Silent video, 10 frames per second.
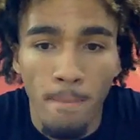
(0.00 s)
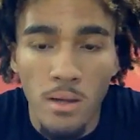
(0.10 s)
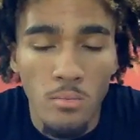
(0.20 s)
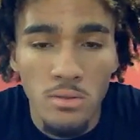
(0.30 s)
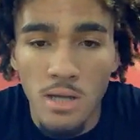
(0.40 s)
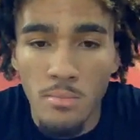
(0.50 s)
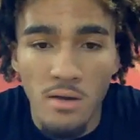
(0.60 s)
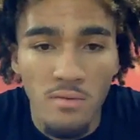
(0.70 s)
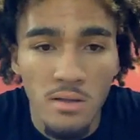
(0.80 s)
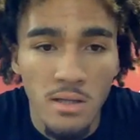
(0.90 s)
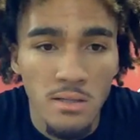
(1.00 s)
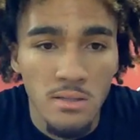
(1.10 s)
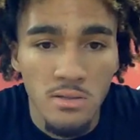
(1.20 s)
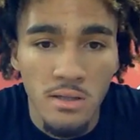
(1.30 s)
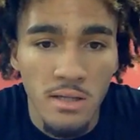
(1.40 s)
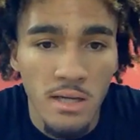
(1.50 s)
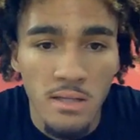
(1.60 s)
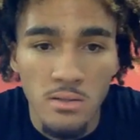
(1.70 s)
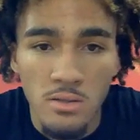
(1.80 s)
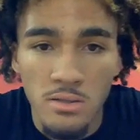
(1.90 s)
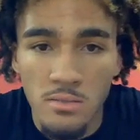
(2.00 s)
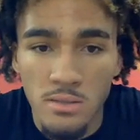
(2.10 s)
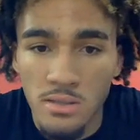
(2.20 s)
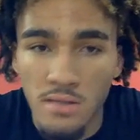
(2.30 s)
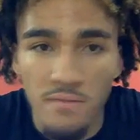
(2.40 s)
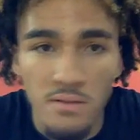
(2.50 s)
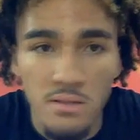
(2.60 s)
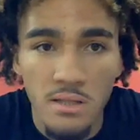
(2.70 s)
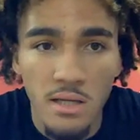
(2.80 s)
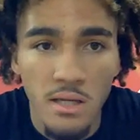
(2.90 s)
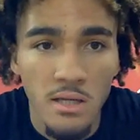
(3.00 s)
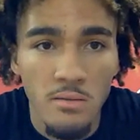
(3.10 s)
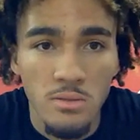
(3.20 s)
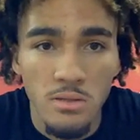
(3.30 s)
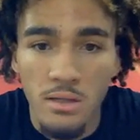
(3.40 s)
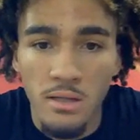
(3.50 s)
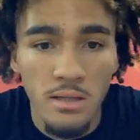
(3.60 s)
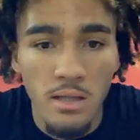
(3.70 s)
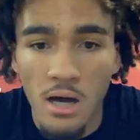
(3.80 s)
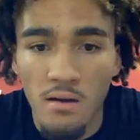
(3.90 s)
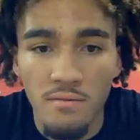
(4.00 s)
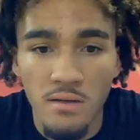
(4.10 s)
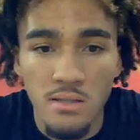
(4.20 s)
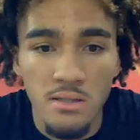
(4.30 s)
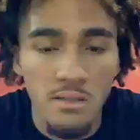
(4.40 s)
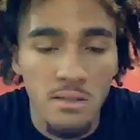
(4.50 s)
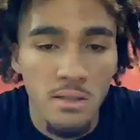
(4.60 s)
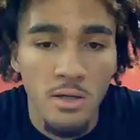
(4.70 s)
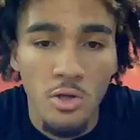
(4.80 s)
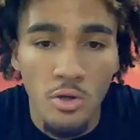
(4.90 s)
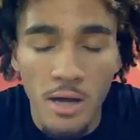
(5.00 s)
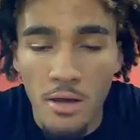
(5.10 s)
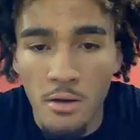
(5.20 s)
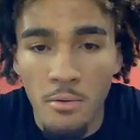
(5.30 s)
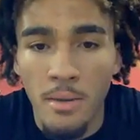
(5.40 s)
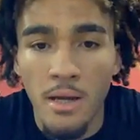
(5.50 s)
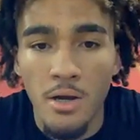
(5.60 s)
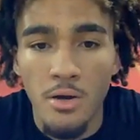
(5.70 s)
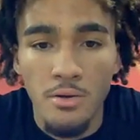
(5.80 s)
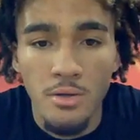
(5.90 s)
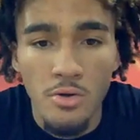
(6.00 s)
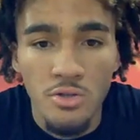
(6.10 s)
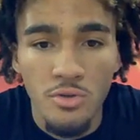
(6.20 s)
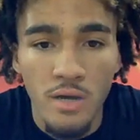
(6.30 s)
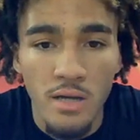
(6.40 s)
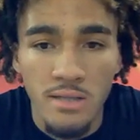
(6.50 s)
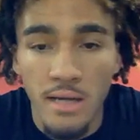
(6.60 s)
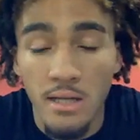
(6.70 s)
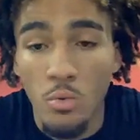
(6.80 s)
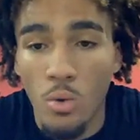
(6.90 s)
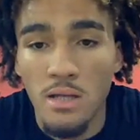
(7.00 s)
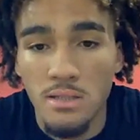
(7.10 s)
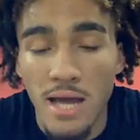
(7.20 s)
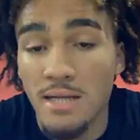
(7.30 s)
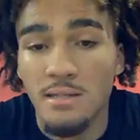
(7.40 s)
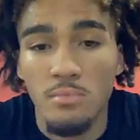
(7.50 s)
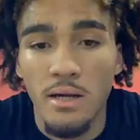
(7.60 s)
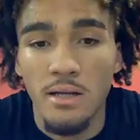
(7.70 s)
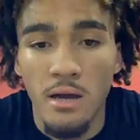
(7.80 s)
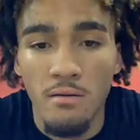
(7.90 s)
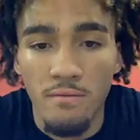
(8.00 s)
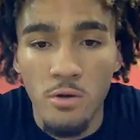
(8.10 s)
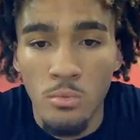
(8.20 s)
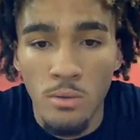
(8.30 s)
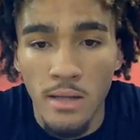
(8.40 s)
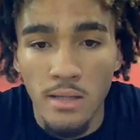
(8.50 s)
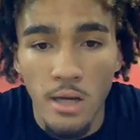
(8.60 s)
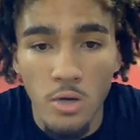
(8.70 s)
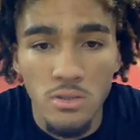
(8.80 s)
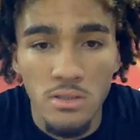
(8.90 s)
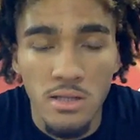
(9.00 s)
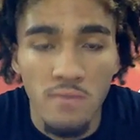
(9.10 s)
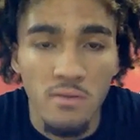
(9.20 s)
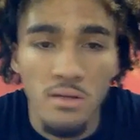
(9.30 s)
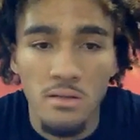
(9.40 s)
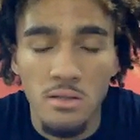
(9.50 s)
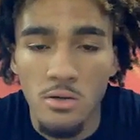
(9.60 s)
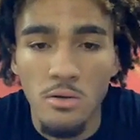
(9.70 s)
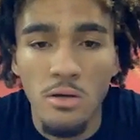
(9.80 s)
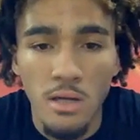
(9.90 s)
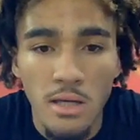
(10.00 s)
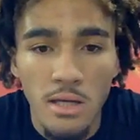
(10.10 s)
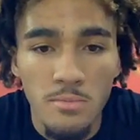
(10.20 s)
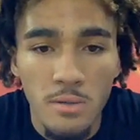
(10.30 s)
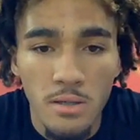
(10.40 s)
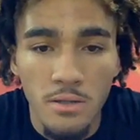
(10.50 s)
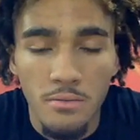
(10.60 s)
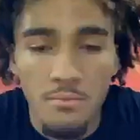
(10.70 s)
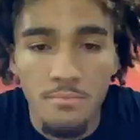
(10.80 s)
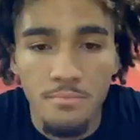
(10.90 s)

Now I'm on top of everything, just looking at, you know, some of the defensive schemes, looking at the offense. And, you know, now that I'm here, you know, it's great because I get to watch, actually break down film with, like, the coaches and everything. So it's been good.